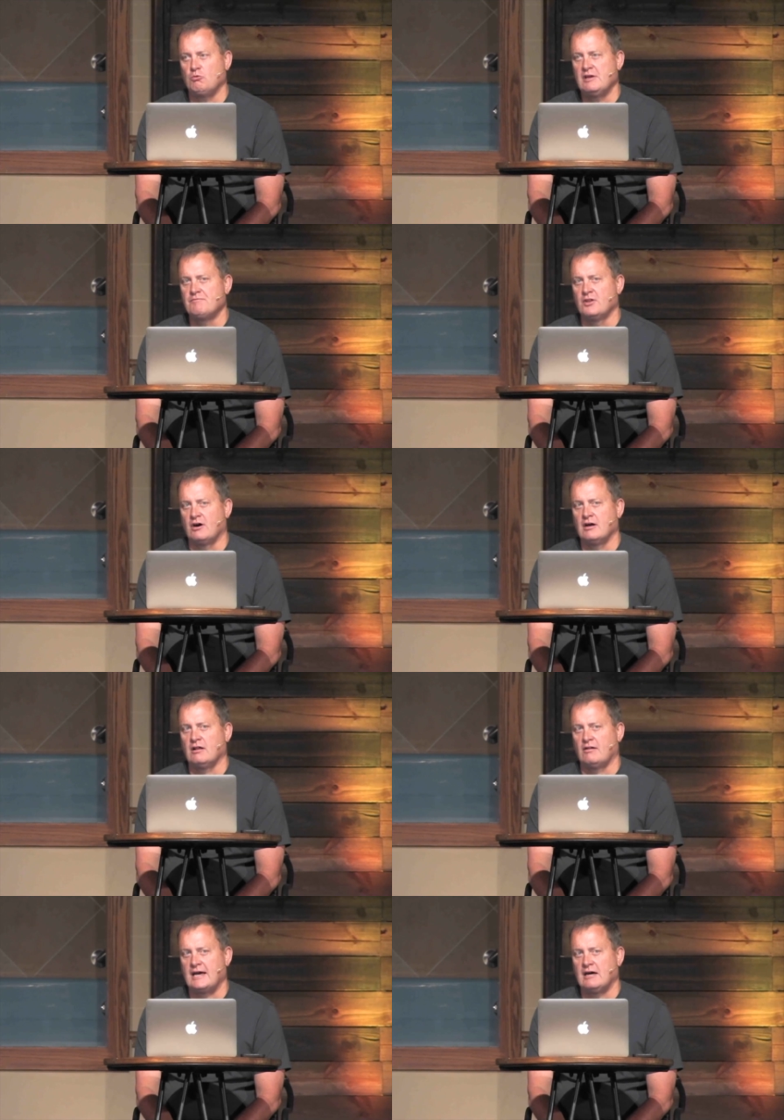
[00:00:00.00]
we've not
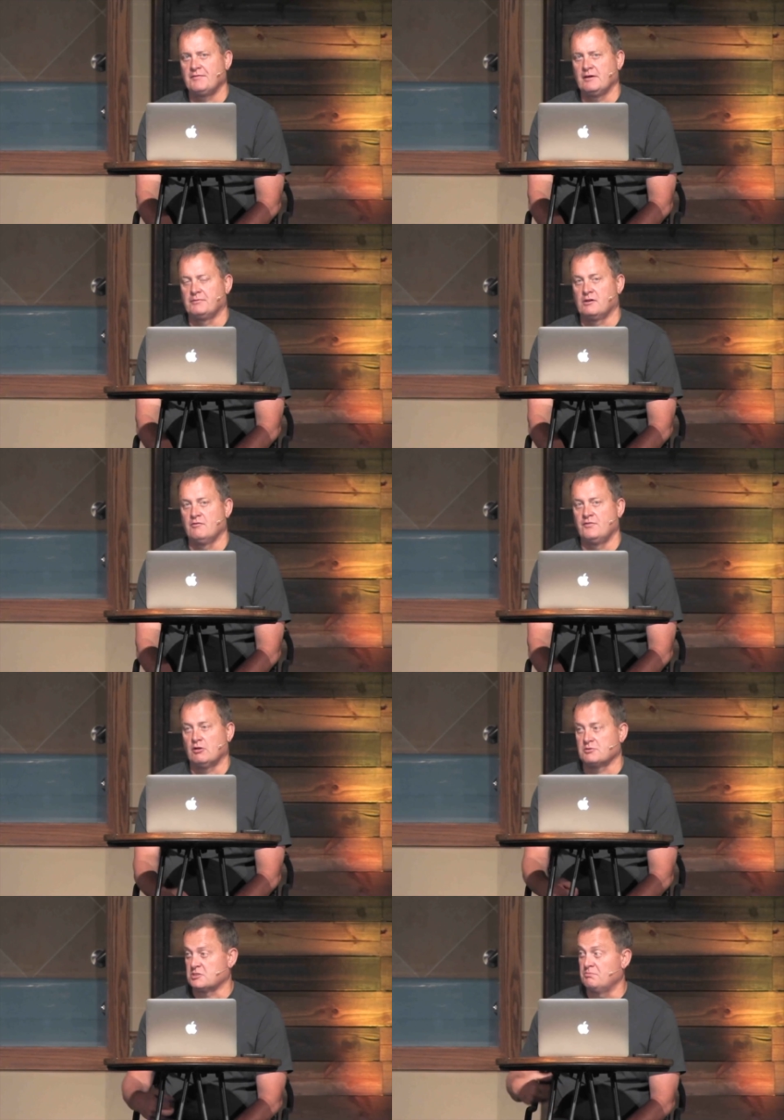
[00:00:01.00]
allowed them to
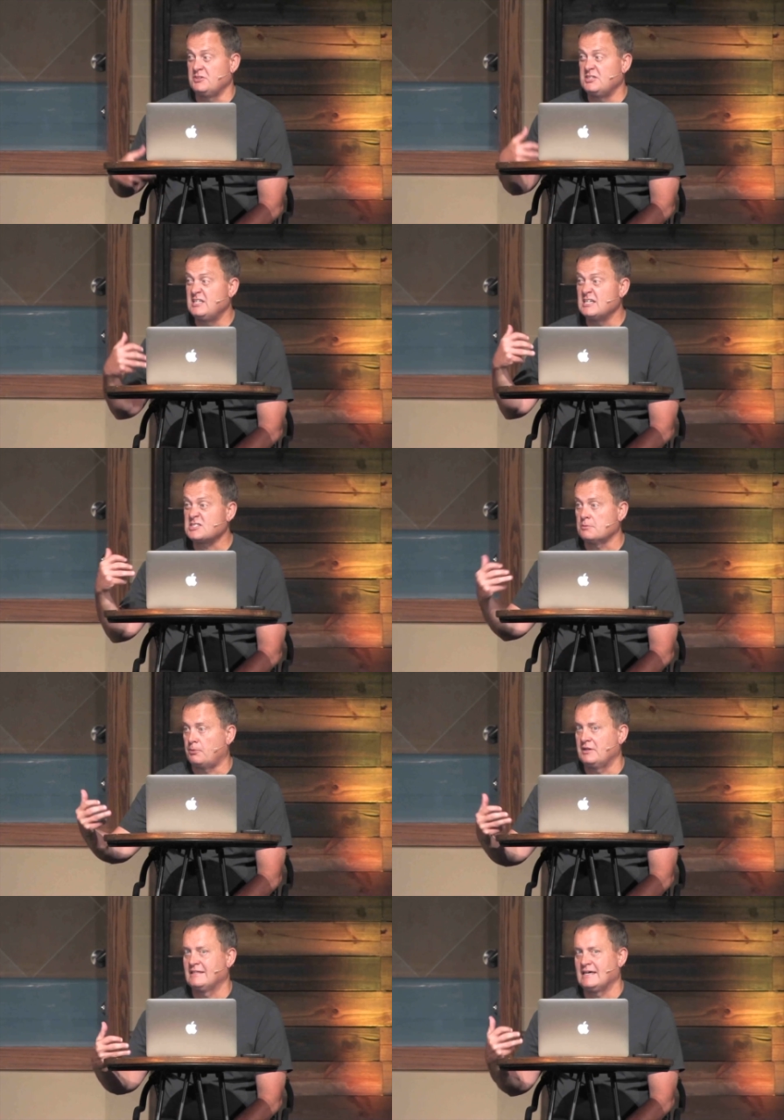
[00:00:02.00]
develop some
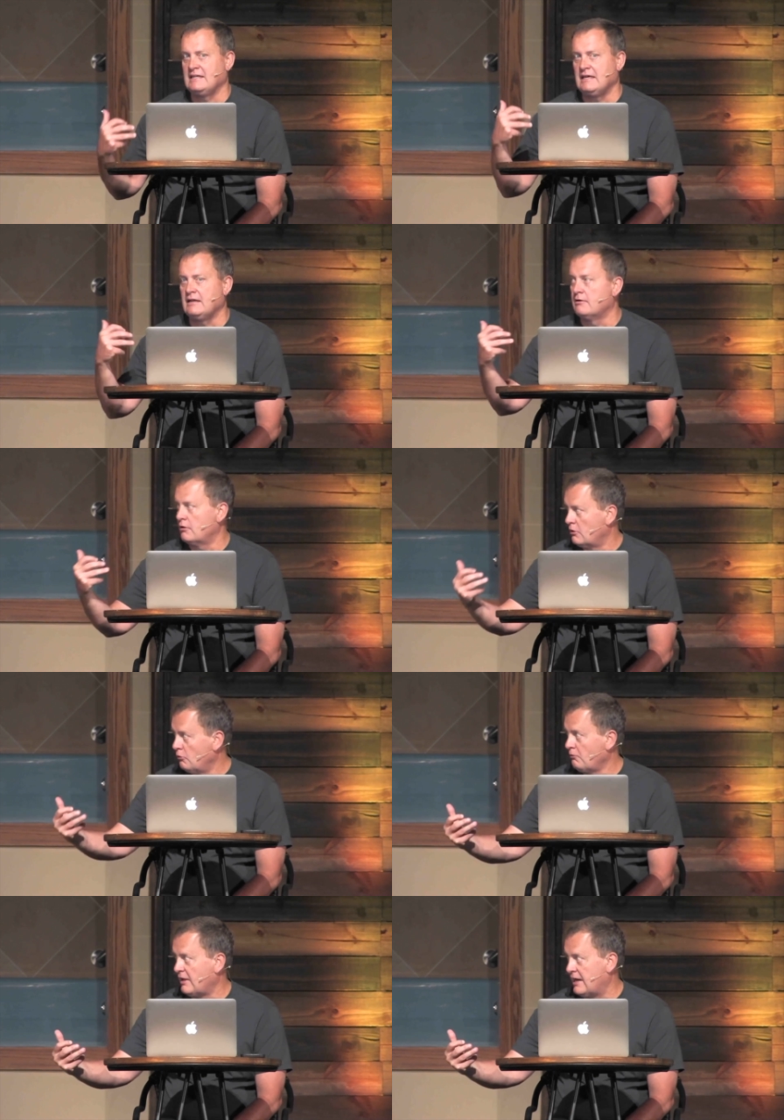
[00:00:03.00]
discipline that they need in their
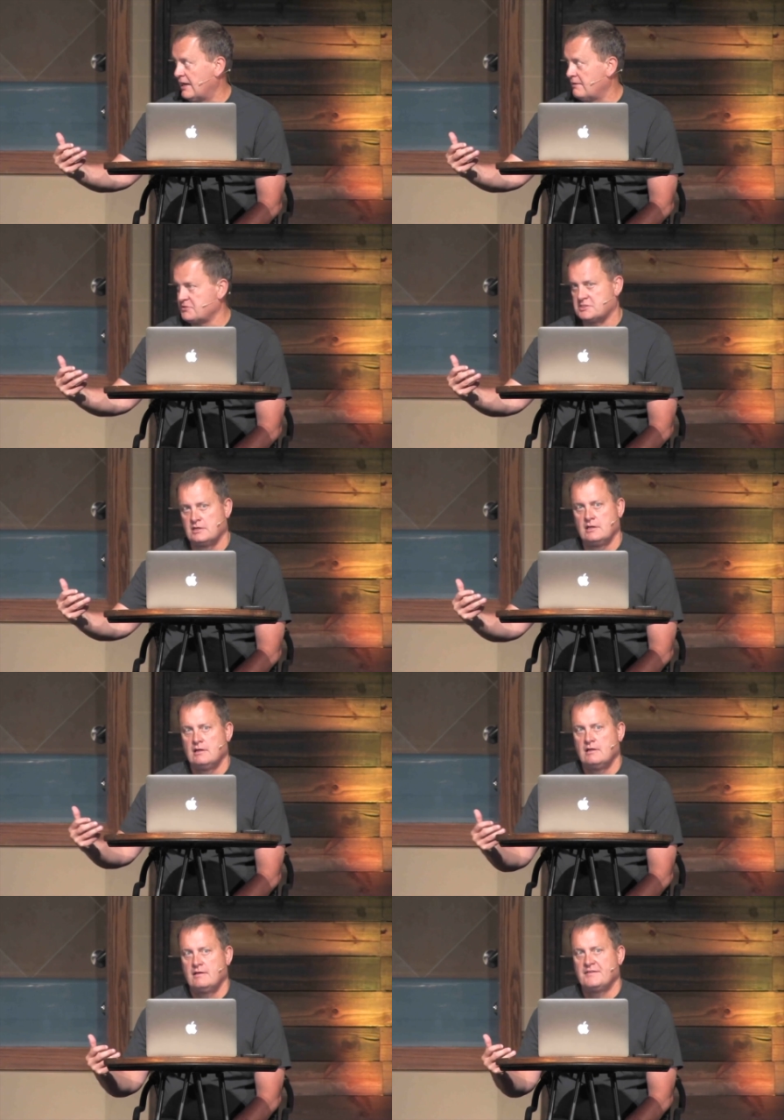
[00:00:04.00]
own lives
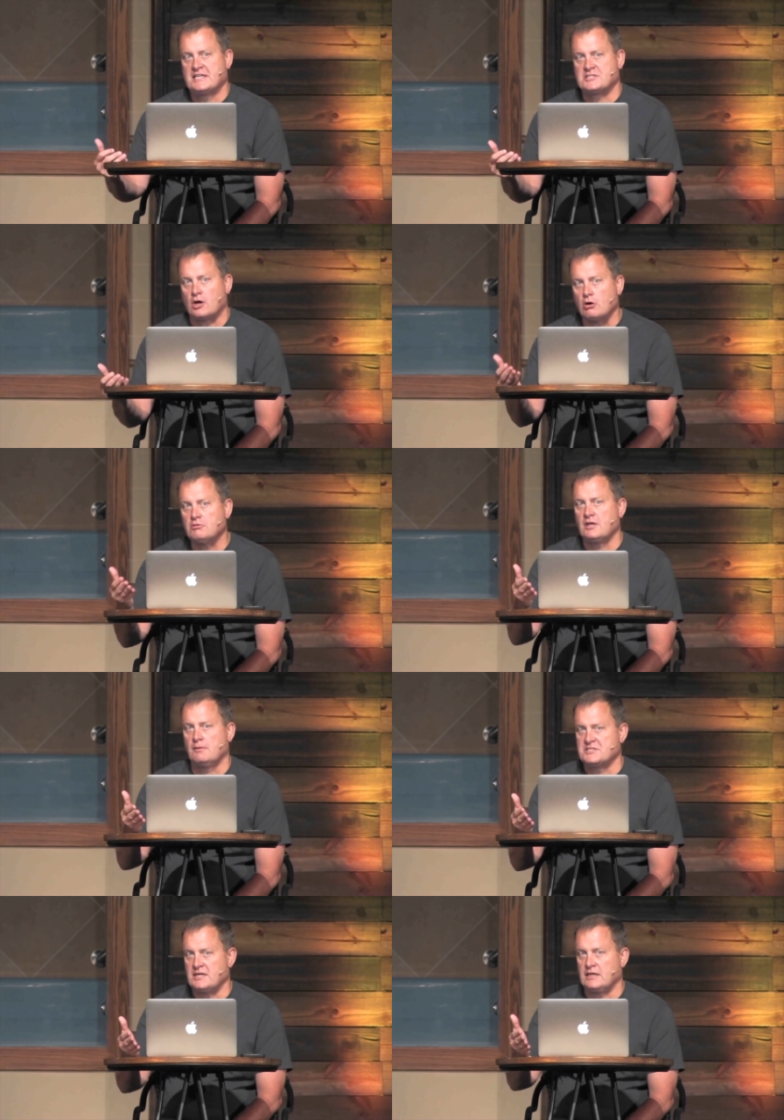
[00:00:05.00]
that's hurt
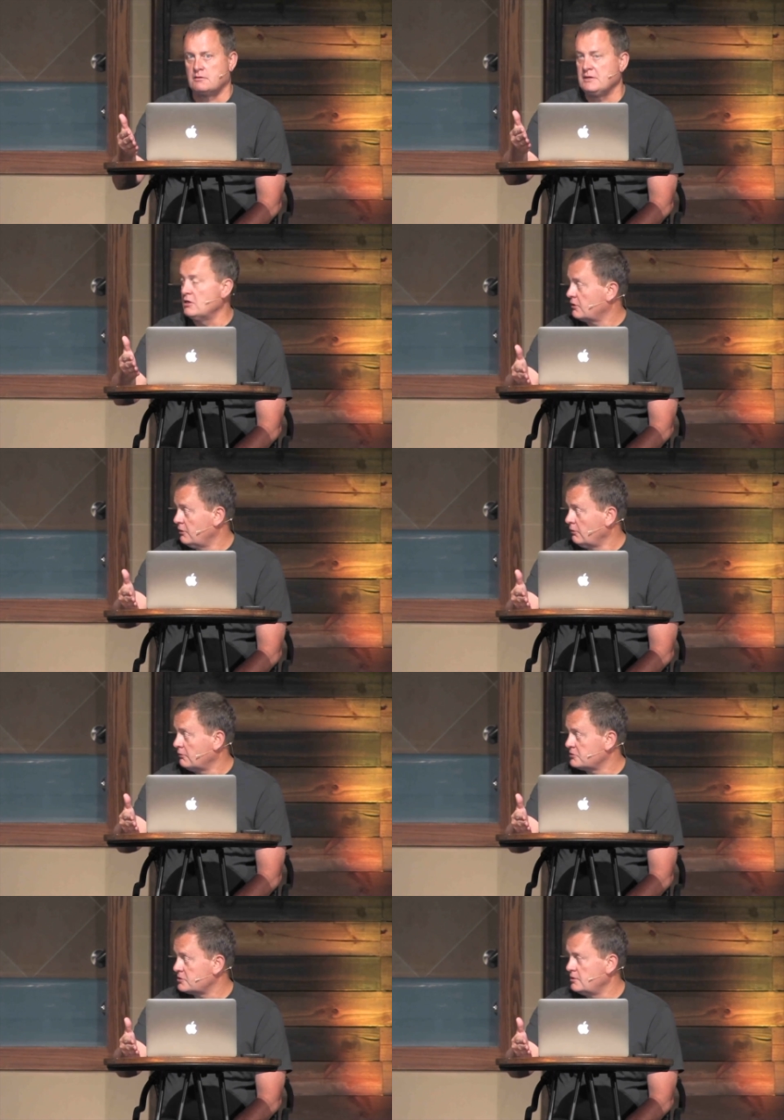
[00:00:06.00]
them as they get to be young
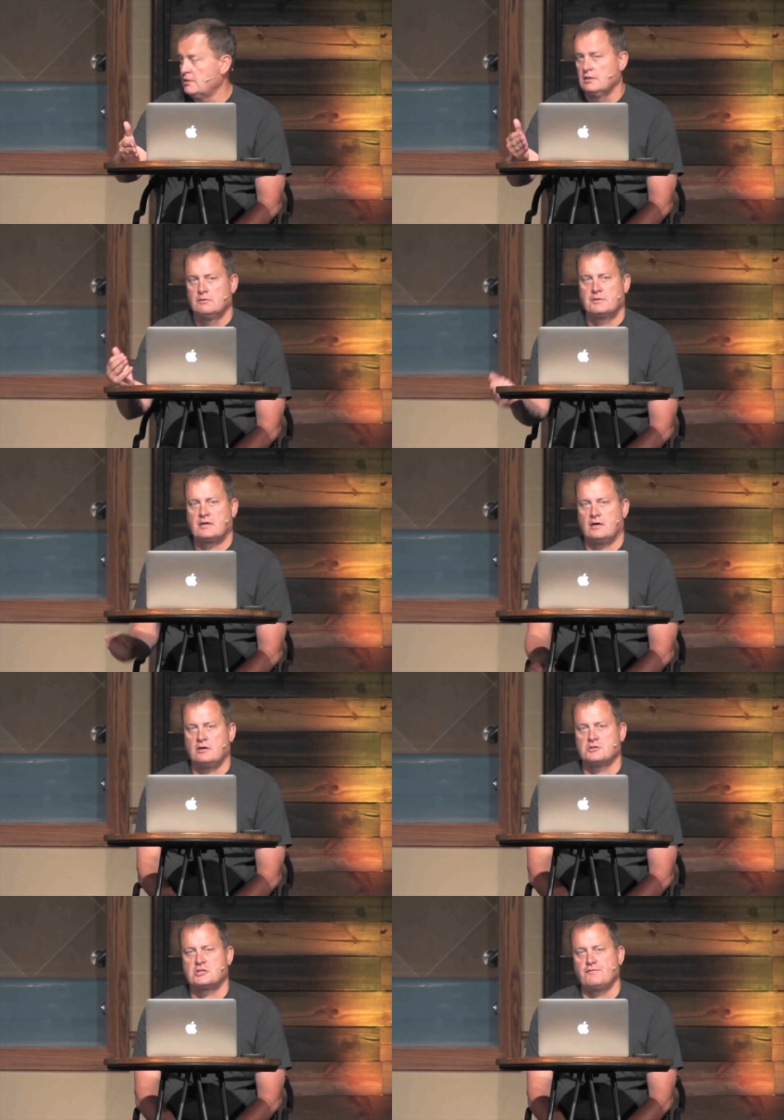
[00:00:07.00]
adults. Mm-hmm.
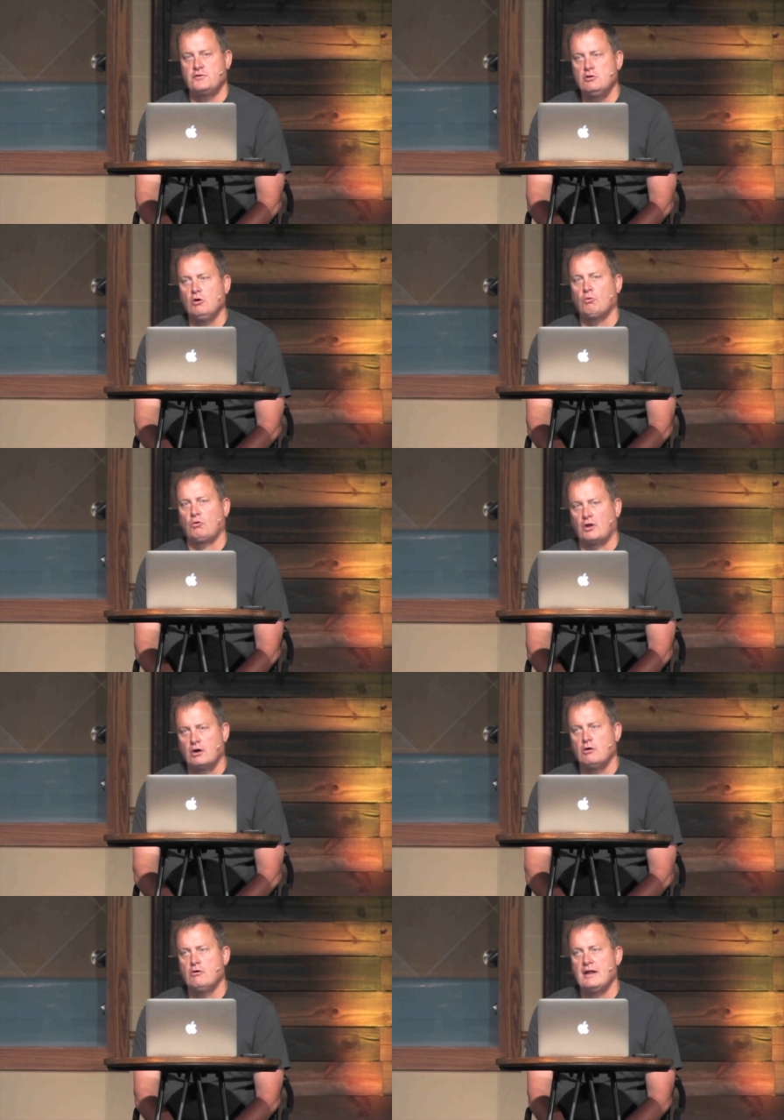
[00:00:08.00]
Because if you don't
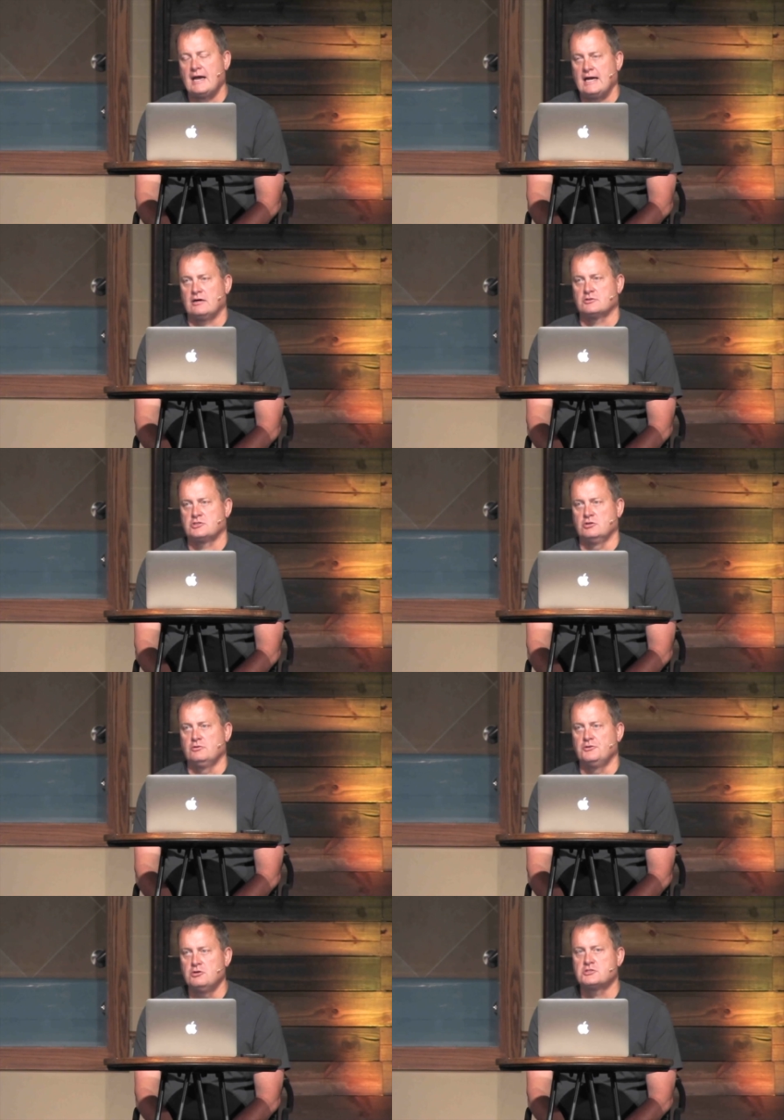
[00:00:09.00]
learn how
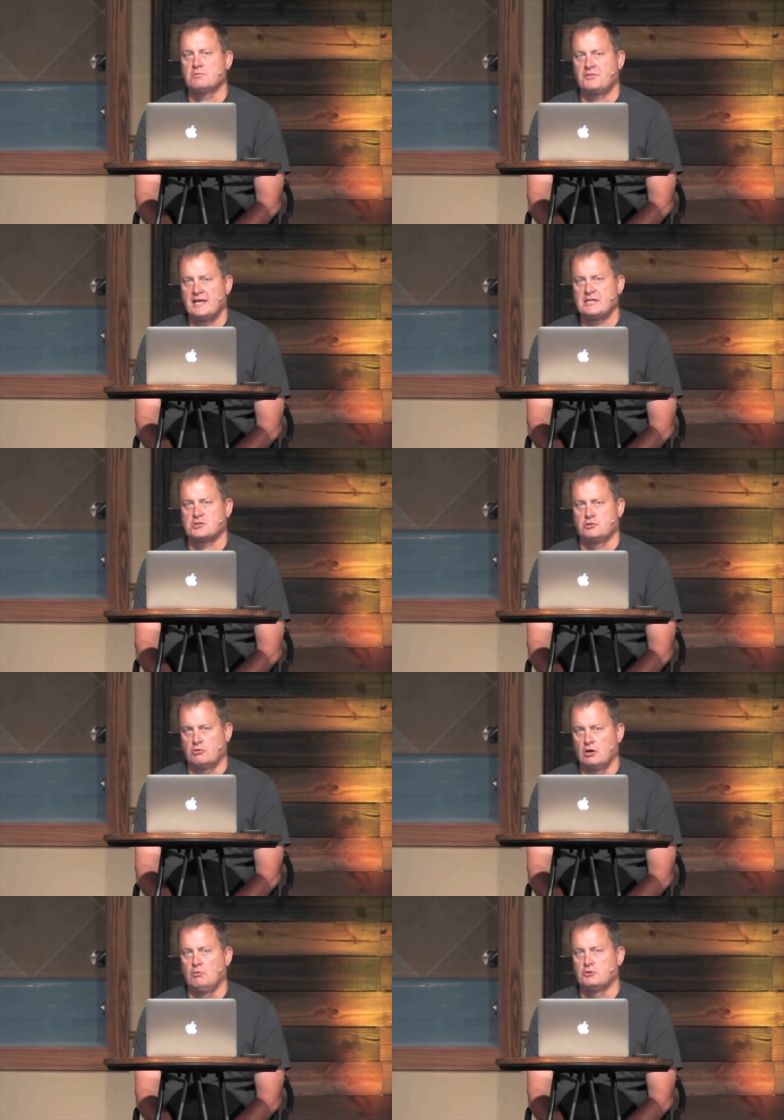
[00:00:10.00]
to do some things on
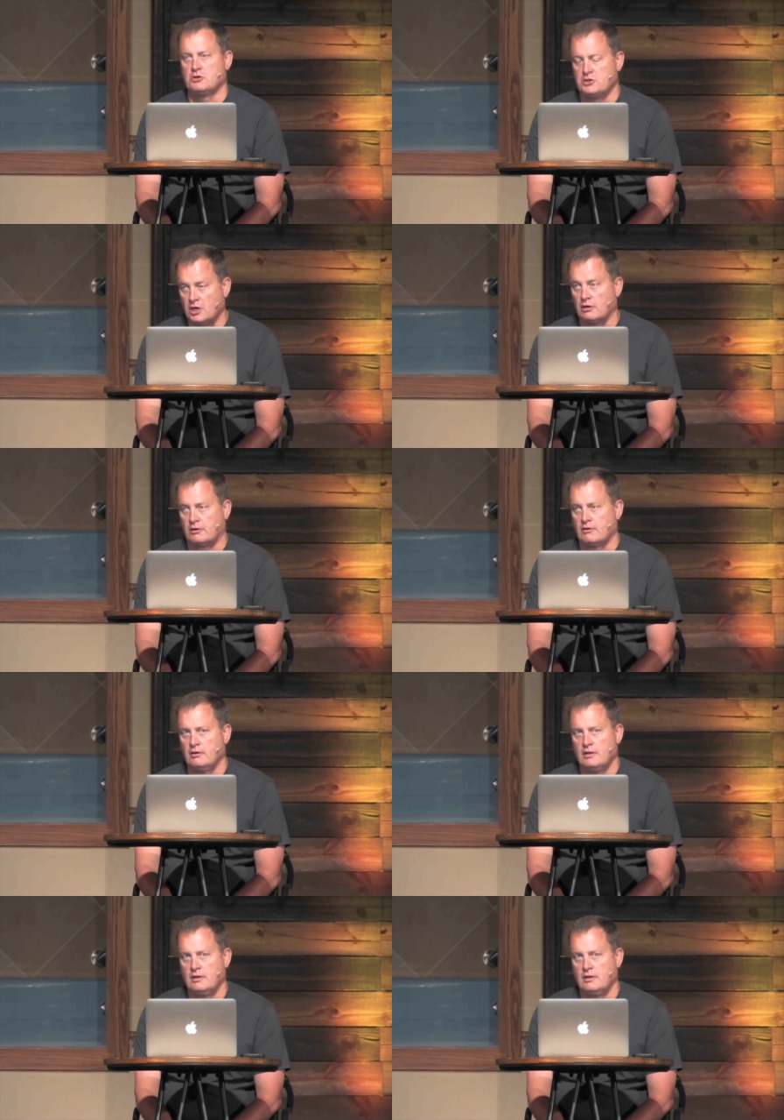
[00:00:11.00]
your own when you're younger,